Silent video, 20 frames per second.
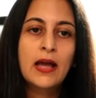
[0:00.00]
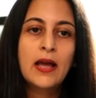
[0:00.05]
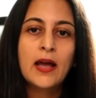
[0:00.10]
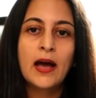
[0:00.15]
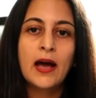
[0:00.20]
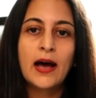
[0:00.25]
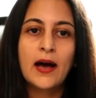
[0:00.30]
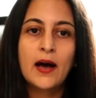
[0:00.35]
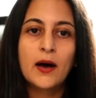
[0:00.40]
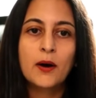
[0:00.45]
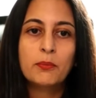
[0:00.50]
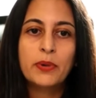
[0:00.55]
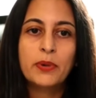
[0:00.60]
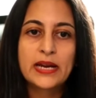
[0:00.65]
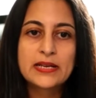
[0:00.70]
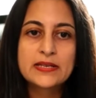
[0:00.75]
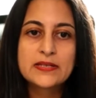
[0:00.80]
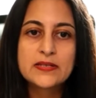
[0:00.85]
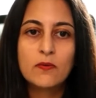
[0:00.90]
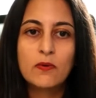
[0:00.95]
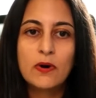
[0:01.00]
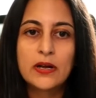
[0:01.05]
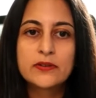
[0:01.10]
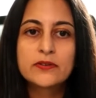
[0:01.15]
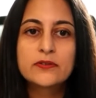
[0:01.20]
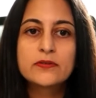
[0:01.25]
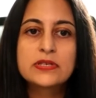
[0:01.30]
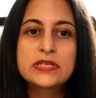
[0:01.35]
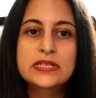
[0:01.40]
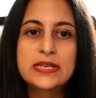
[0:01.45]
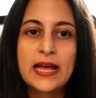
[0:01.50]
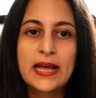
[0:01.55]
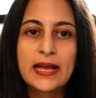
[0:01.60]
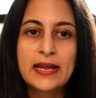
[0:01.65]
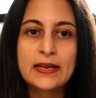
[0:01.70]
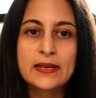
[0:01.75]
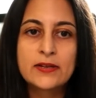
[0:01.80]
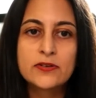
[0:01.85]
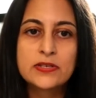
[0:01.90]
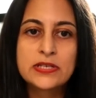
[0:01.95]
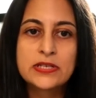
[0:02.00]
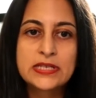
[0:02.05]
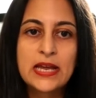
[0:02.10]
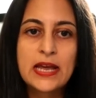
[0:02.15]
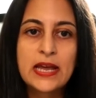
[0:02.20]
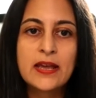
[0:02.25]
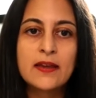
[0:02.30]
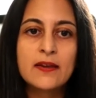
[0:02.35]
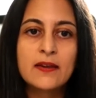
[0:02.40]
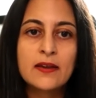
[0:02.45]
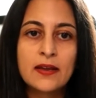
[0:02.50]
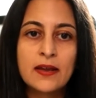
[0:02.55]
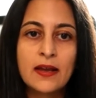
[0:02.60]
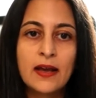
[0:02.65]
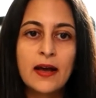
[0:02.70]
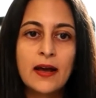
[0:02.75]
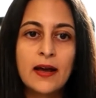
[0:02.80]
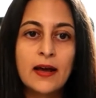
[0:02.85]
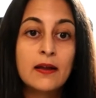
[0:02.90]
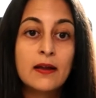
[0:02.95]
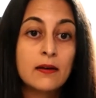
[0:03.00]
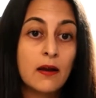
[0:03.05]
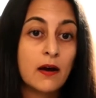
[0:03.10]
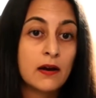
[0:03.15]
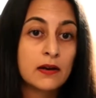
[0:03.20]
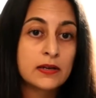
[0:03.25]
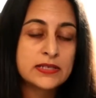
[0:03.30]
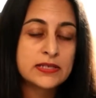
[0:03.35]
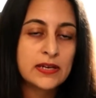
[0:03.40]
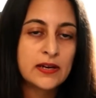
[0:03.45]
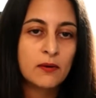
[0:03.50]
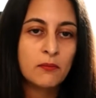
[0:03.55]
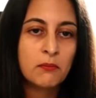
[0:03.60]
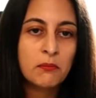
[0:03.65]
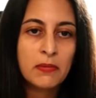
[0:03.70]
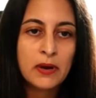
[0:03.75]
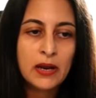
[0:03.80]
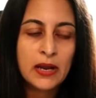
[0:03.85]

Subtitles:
but as the one to stay long term.